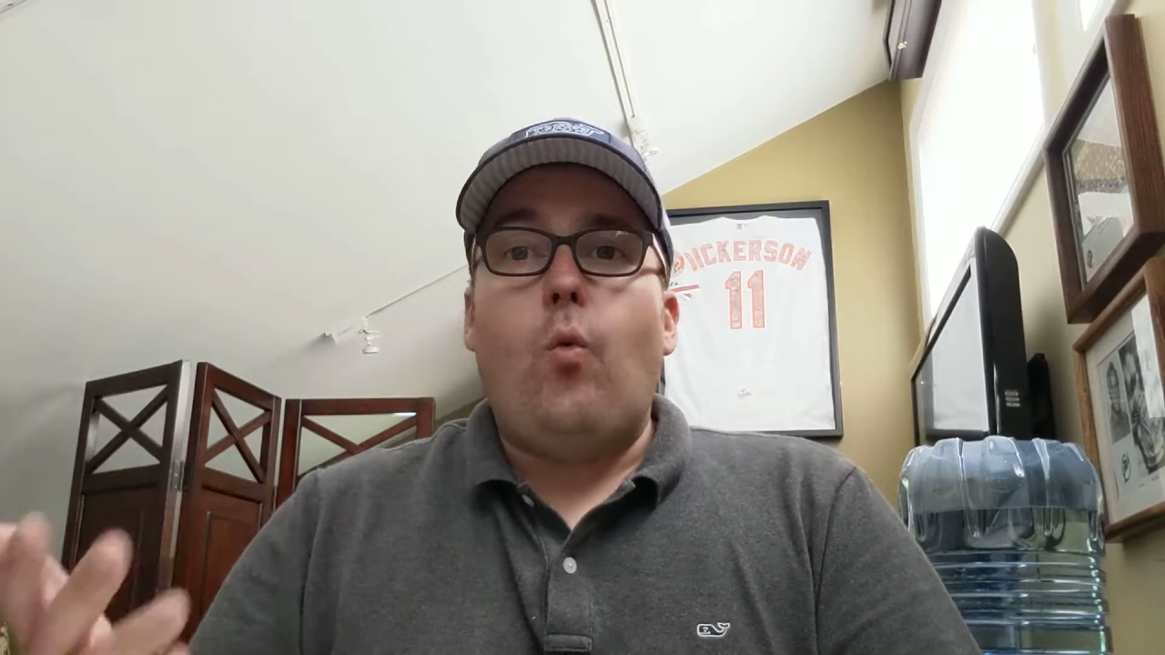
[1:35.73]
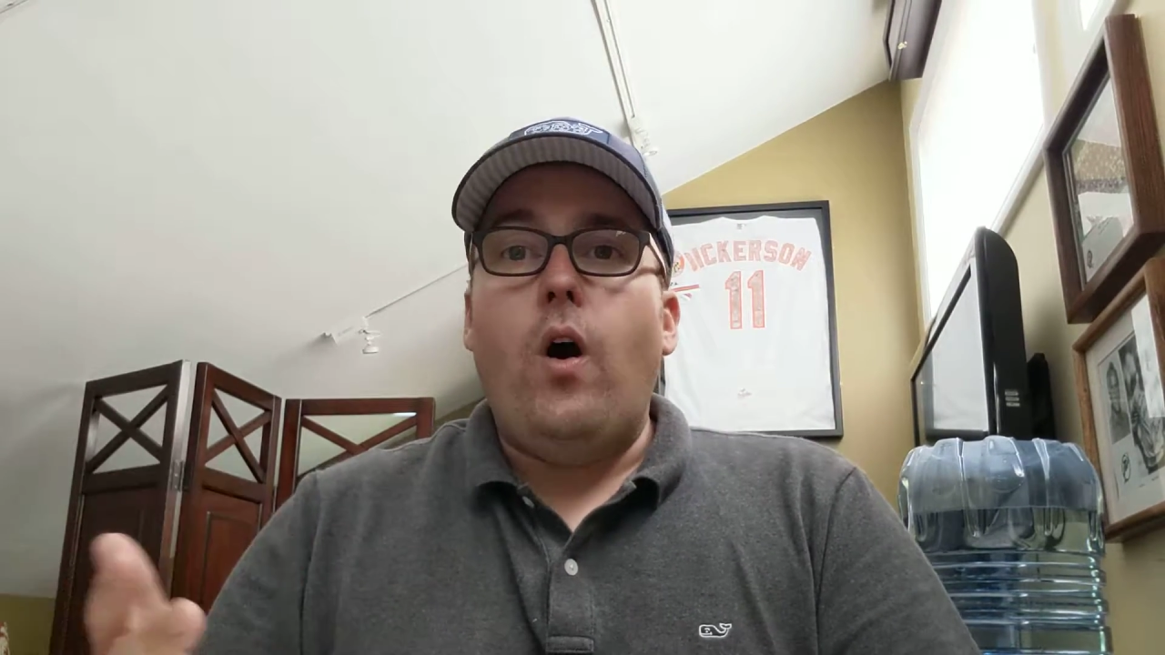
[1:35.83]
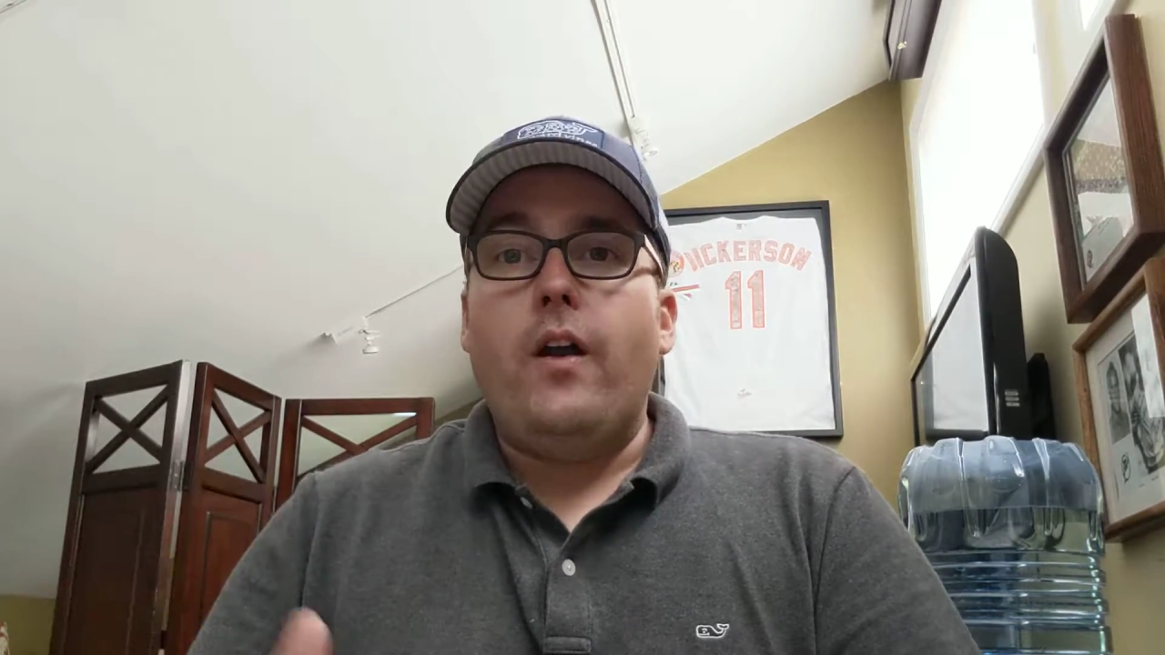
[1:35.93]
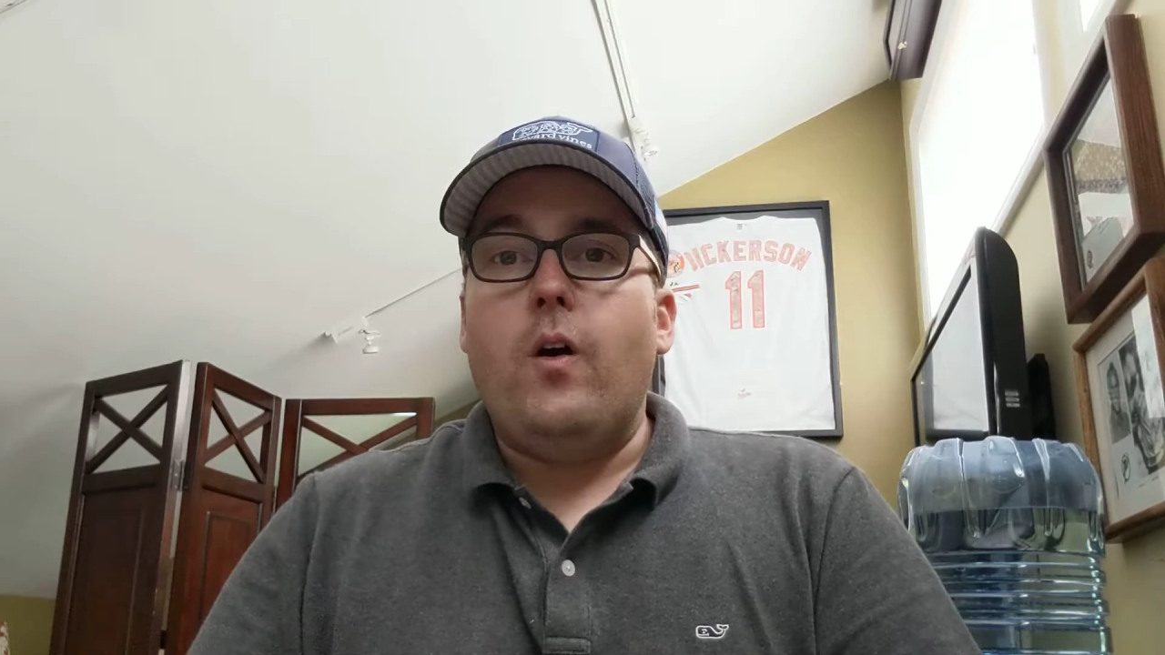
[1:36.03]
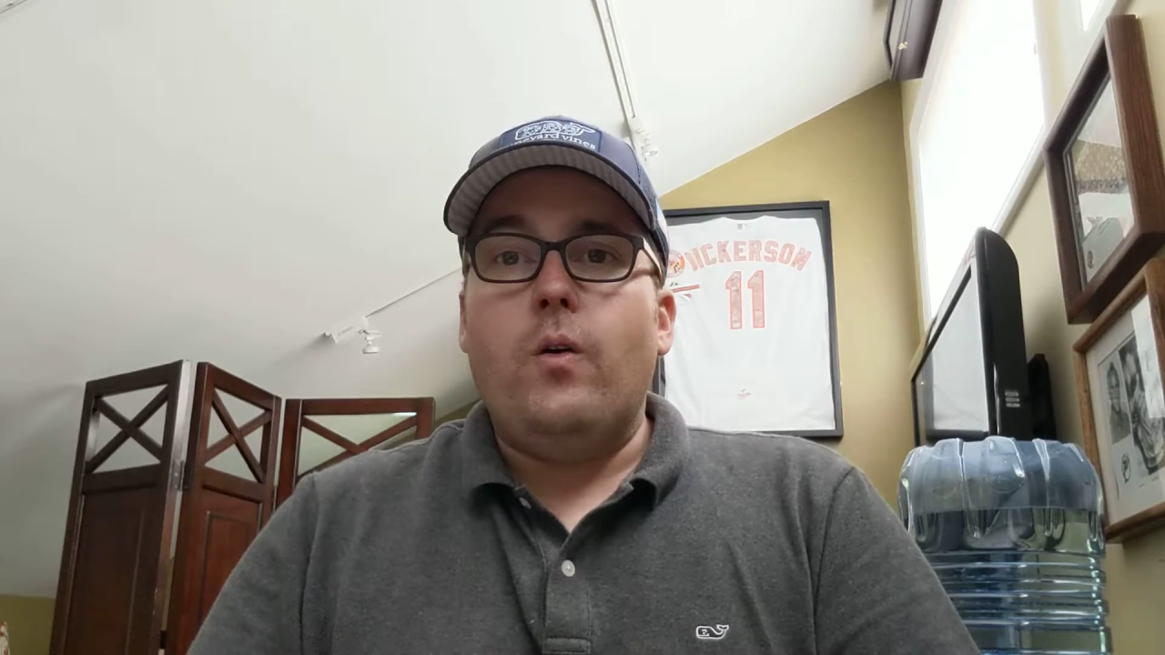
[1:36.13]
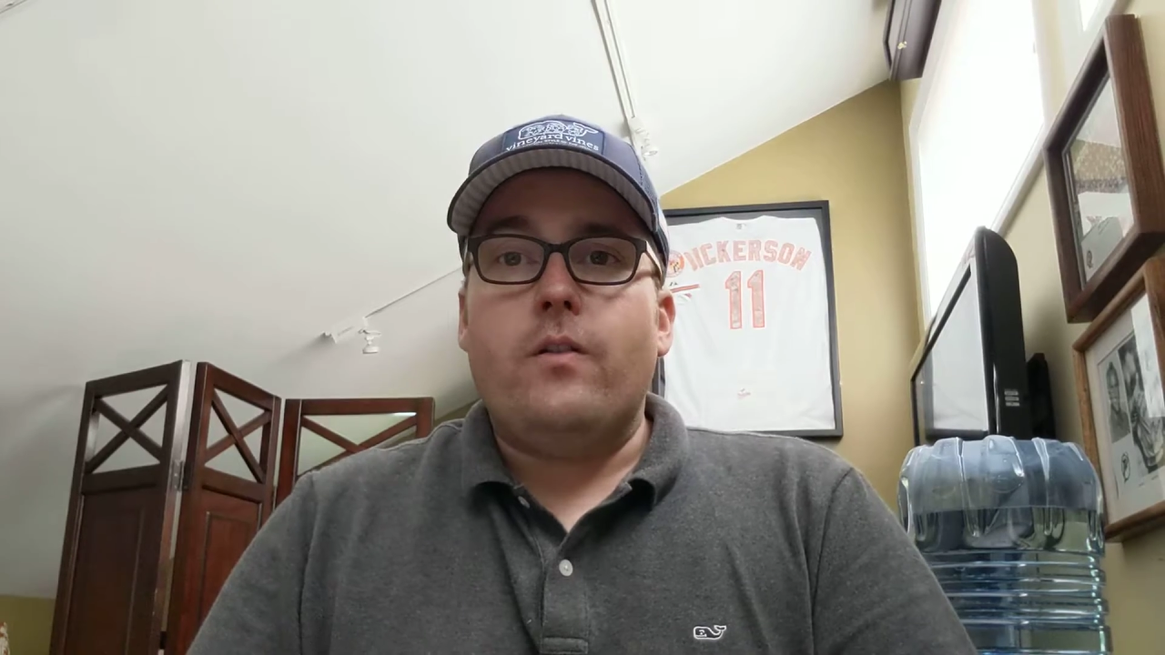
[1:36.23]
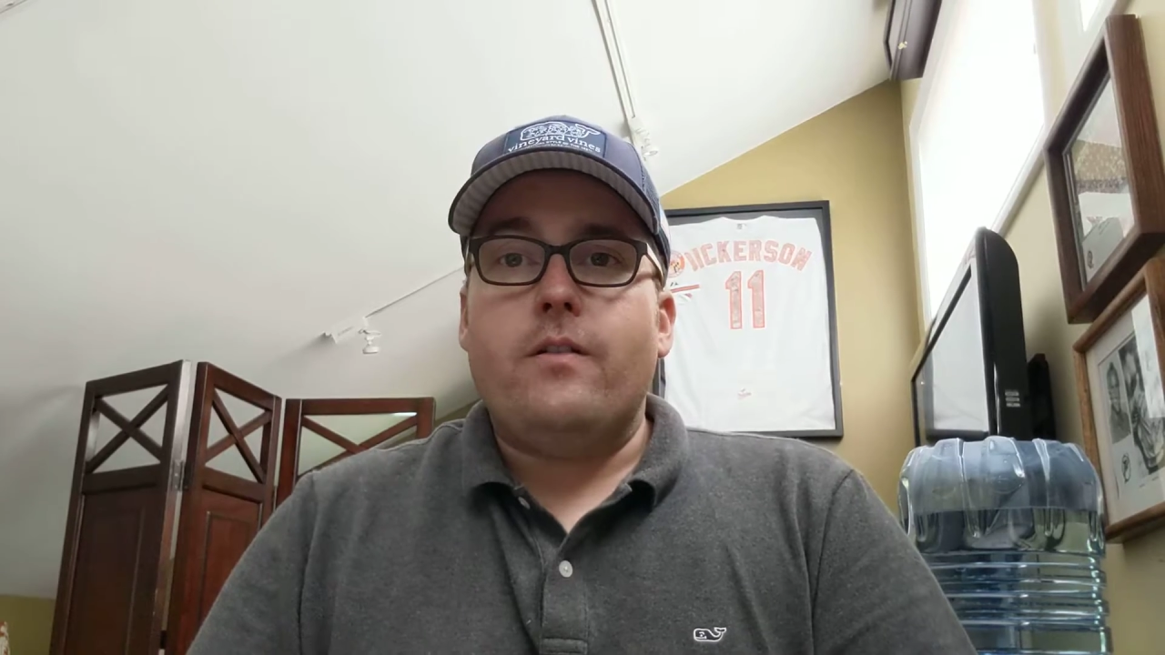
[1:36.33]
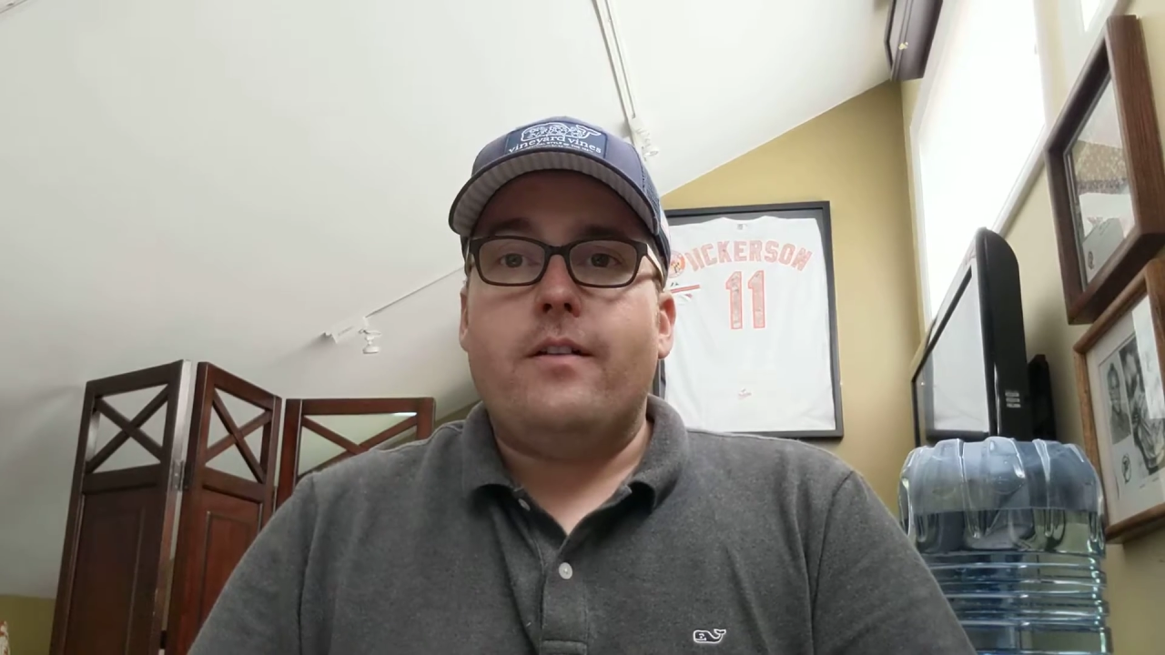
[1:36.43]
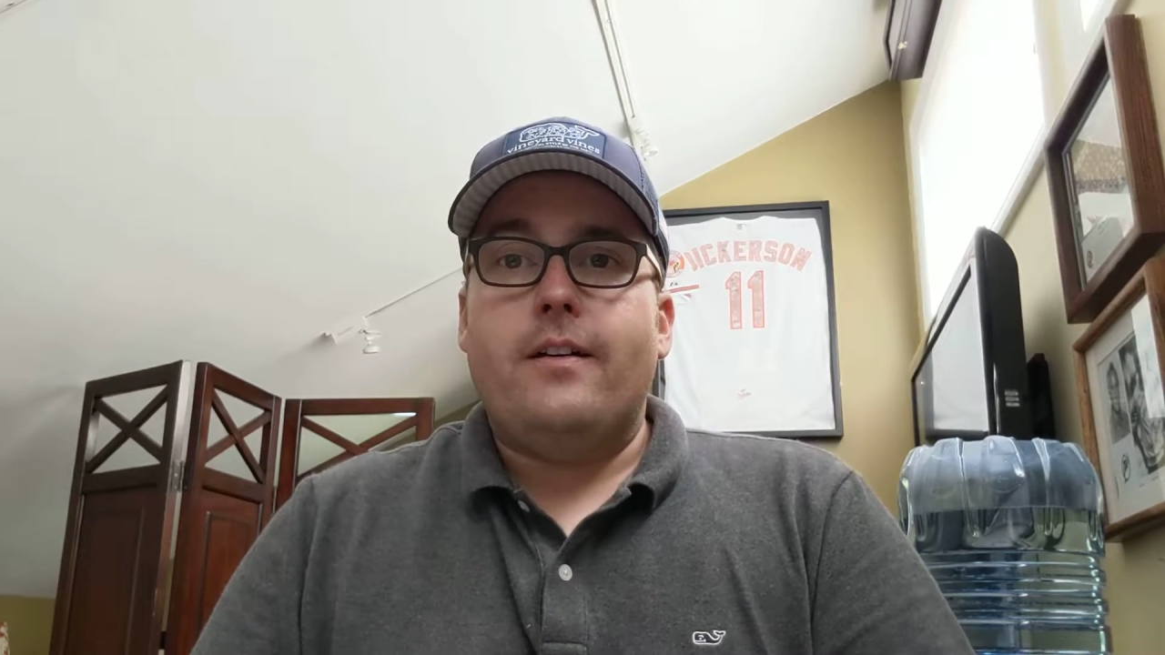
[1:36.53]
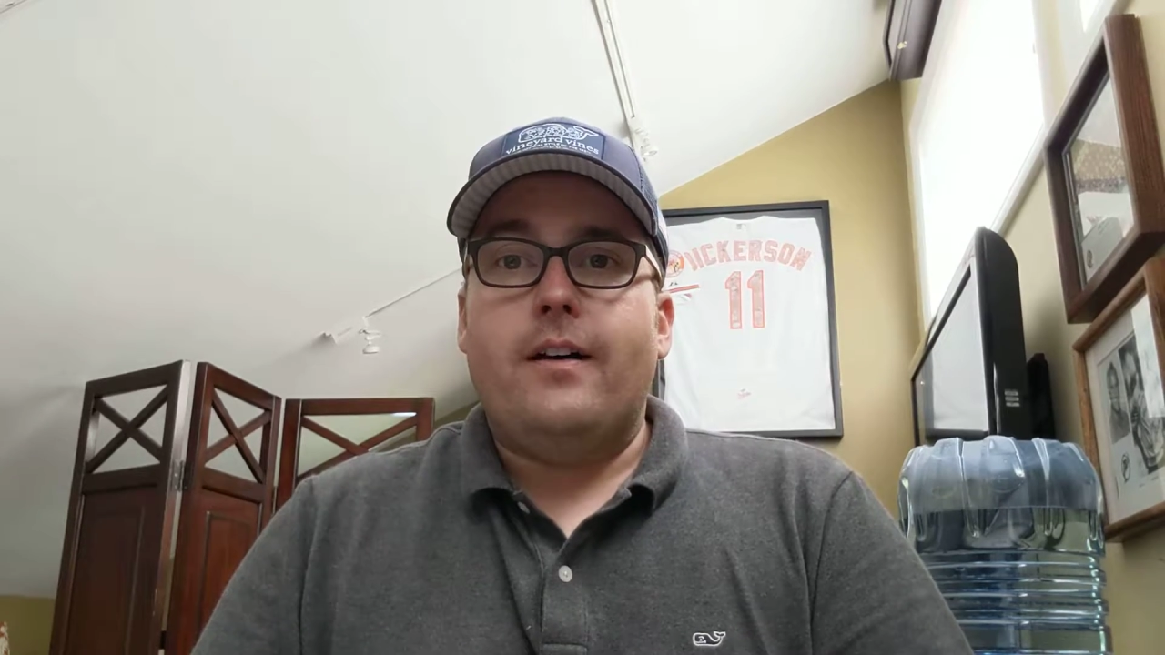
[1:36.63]
one
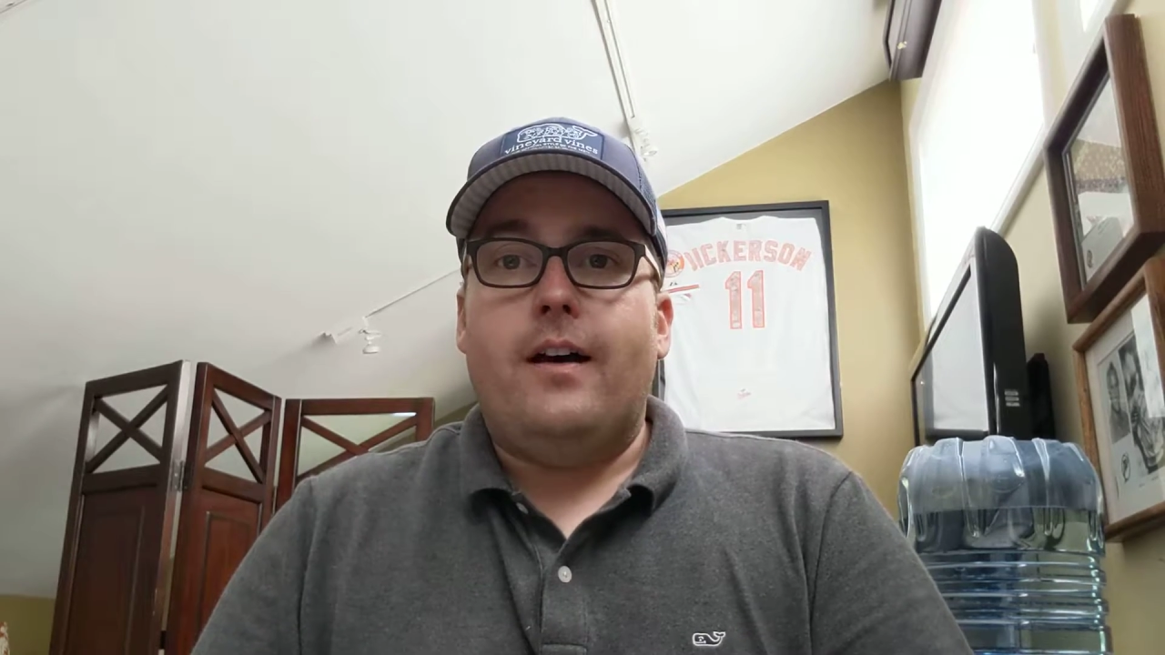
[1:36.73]
owner,